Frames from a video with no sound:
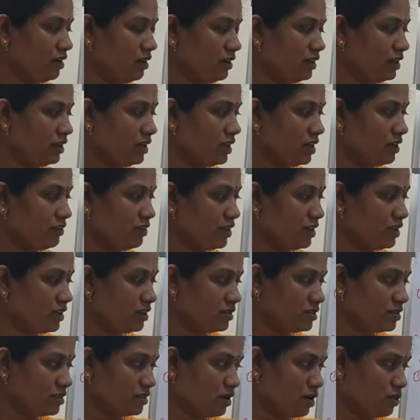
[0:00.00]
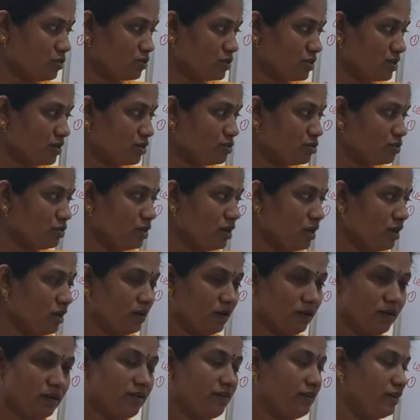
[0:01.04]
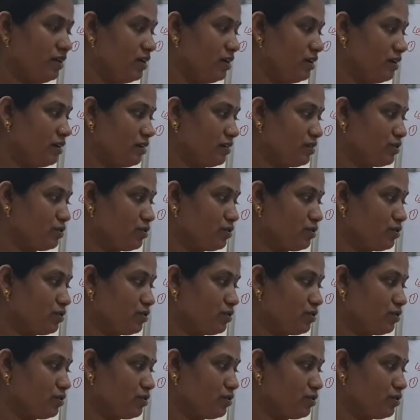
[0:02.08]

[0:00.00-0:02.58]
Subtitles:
ERV is 1000 to 1100,